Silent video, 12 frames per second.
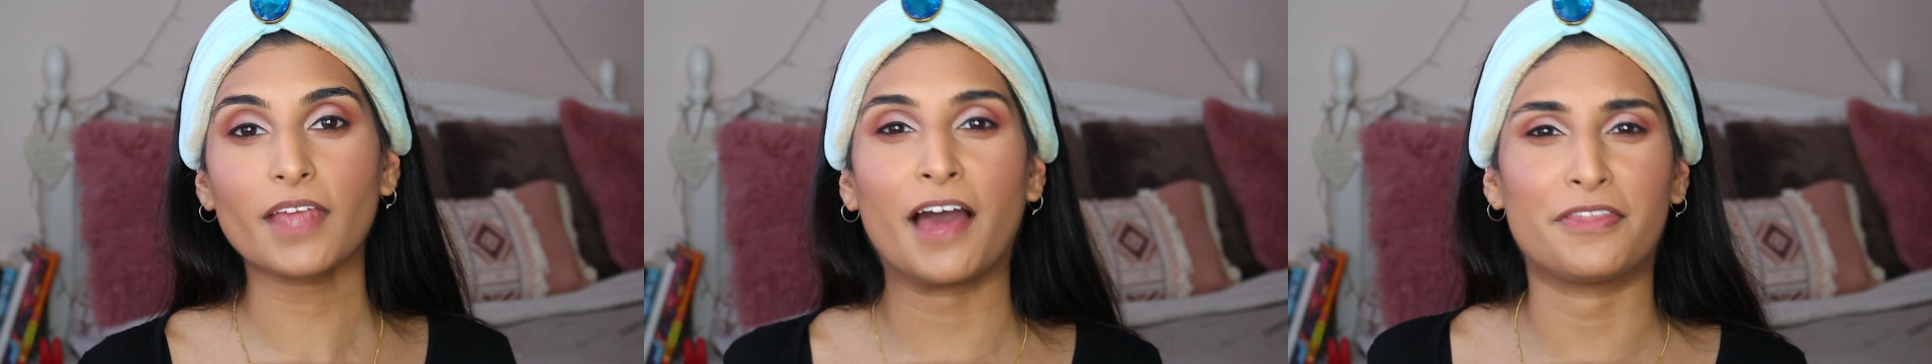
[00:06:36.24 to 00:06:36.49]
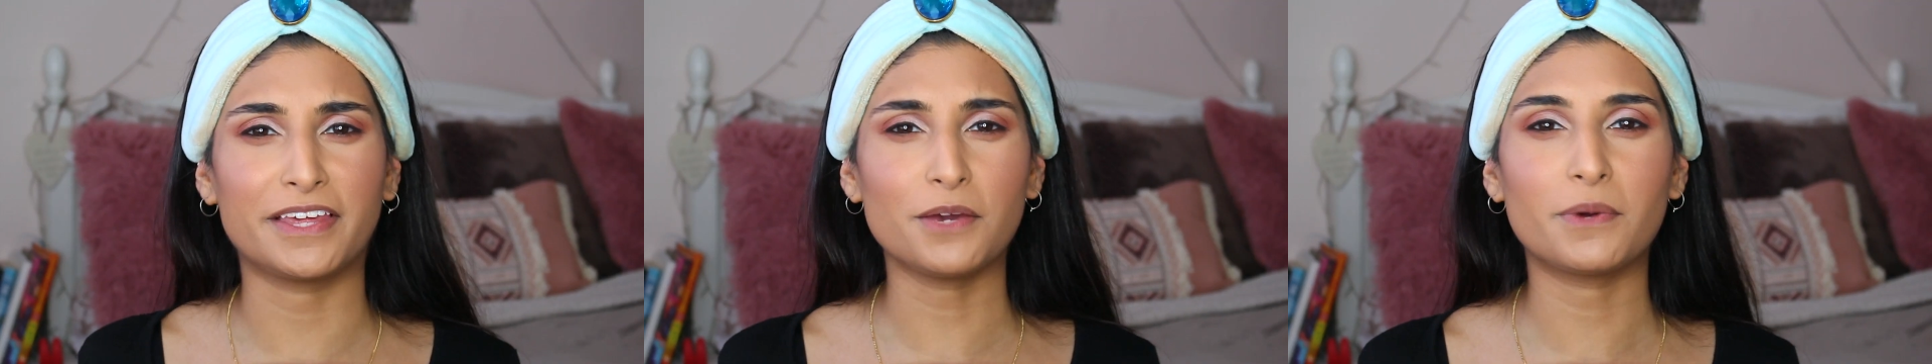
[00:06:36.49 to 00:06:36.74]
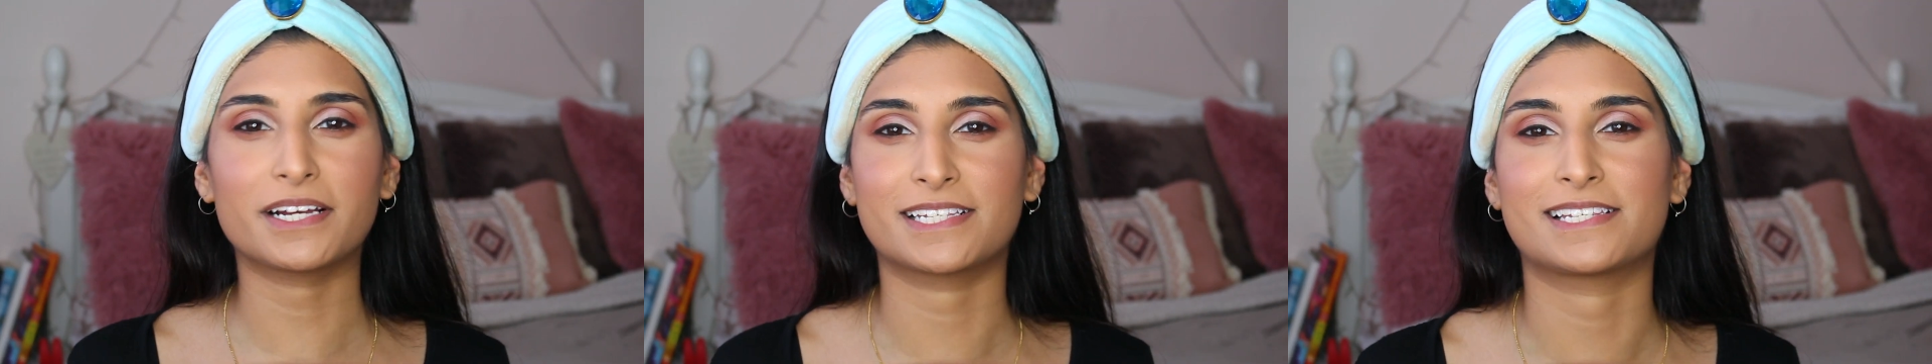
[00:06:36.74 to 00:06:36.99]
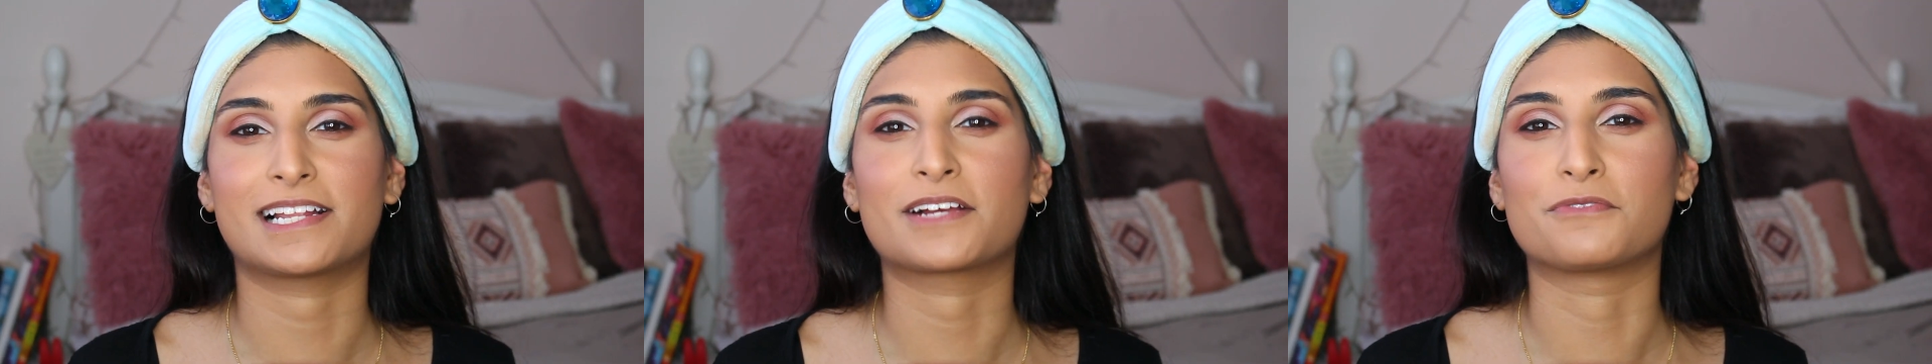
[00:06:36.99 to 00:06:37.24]
I think it works
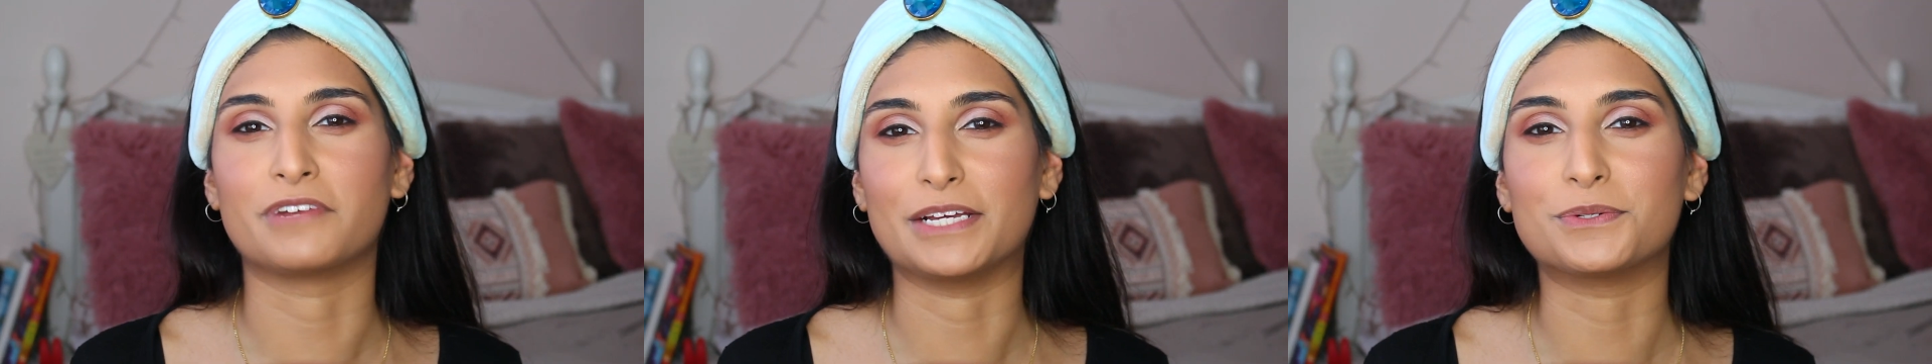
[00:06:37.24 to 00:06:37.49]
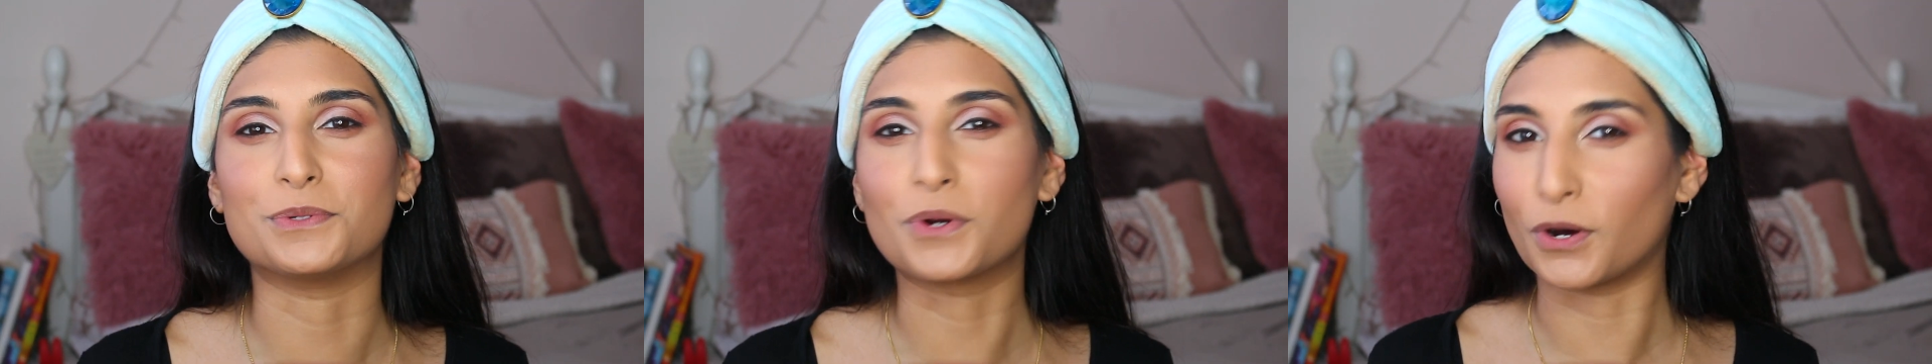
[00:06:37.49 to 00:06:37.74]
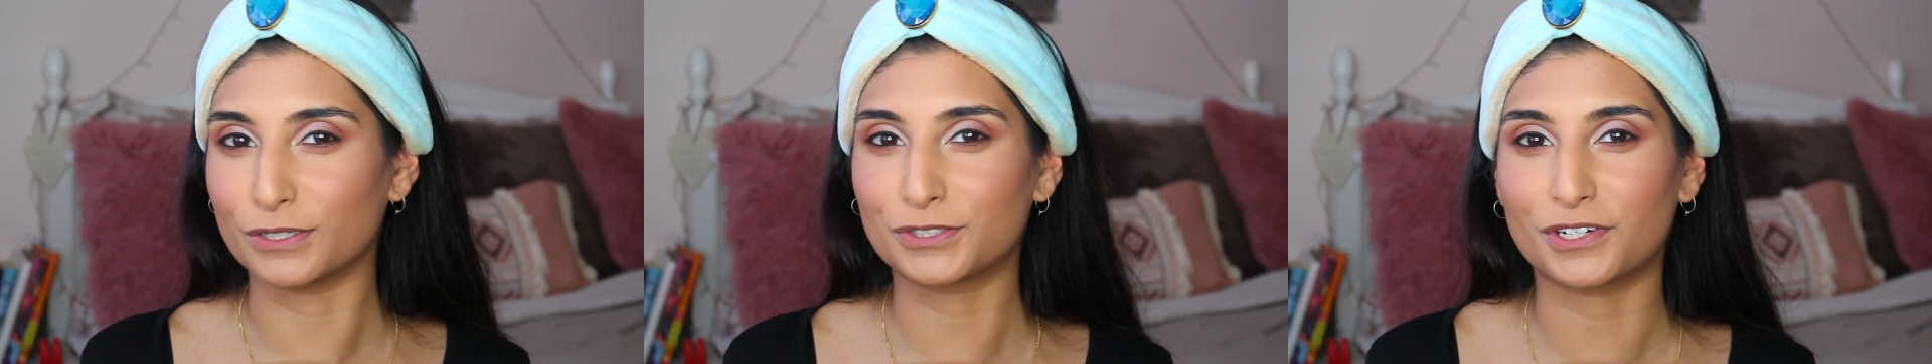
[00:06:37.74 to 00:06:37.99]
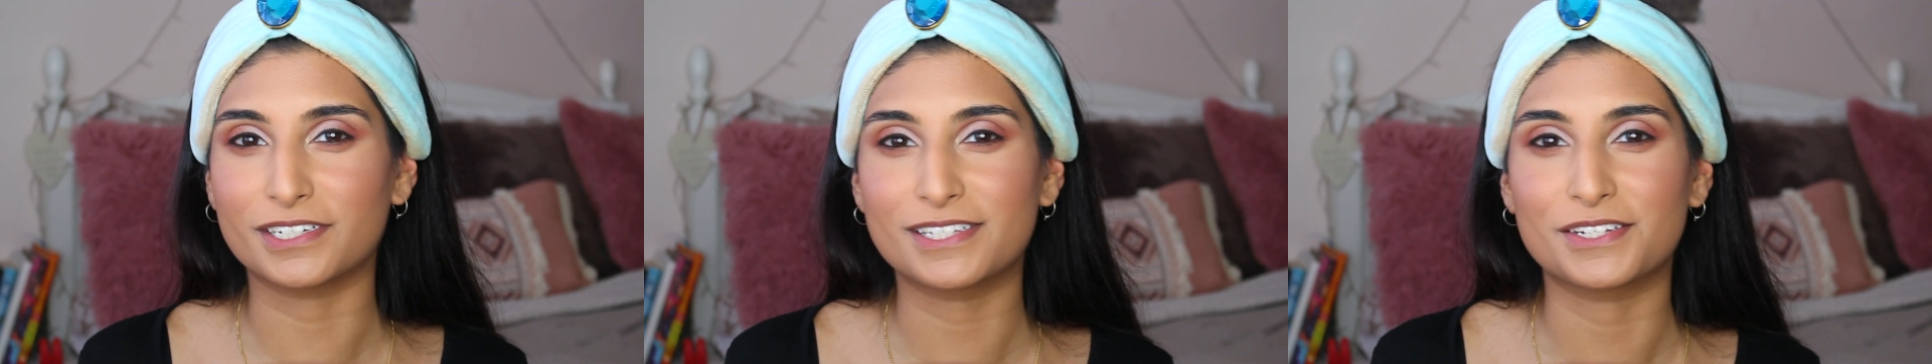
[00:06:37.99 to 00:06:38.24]
as like a really cool
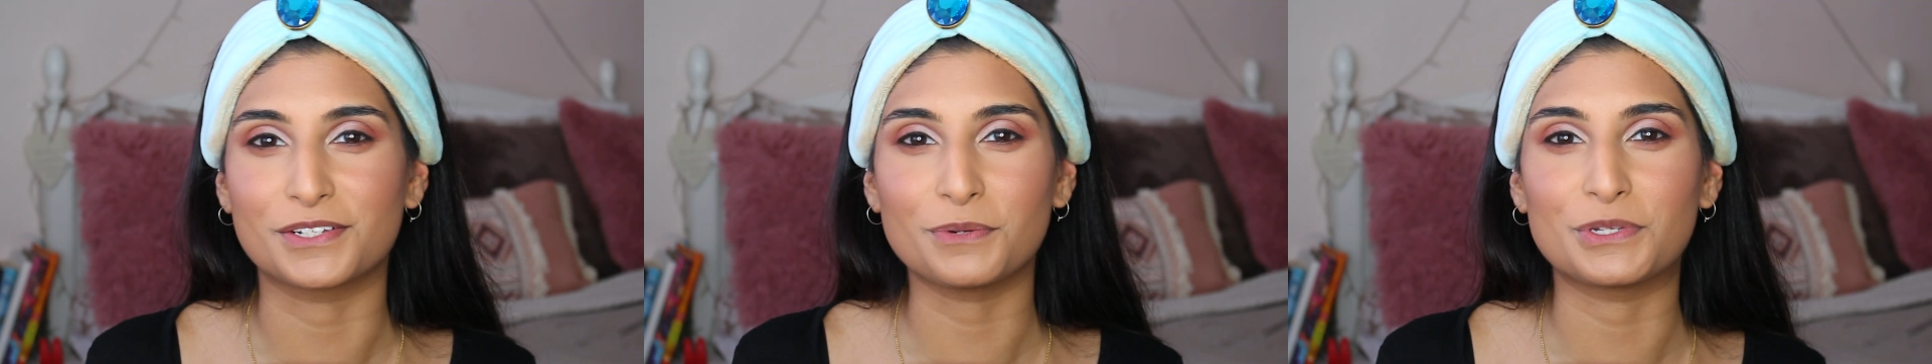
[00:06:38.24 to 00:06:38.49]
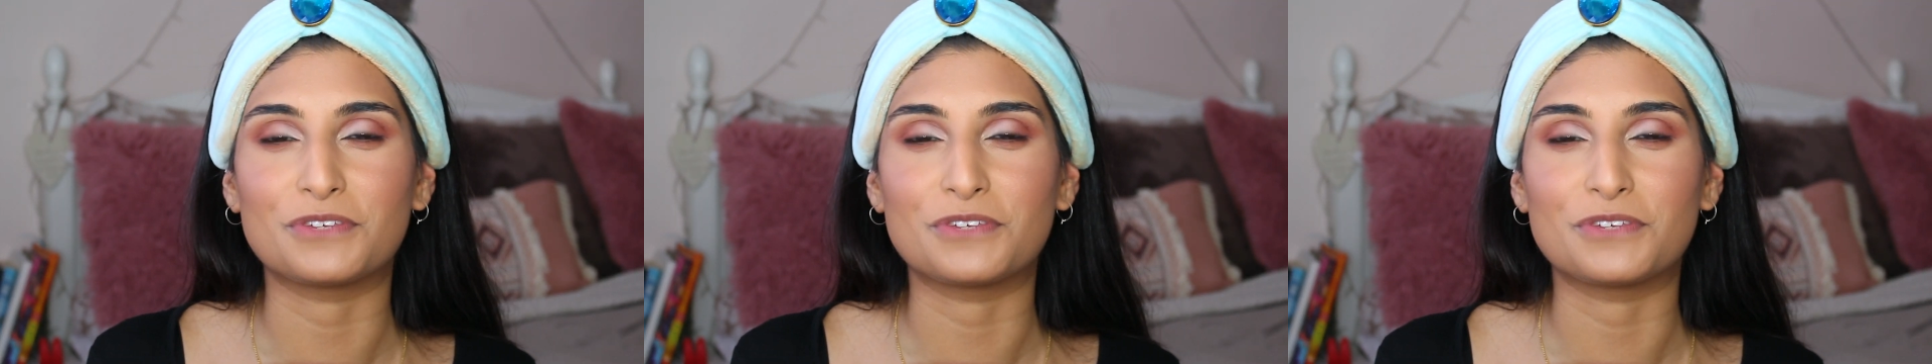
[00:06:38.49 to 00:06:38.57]
contrast too,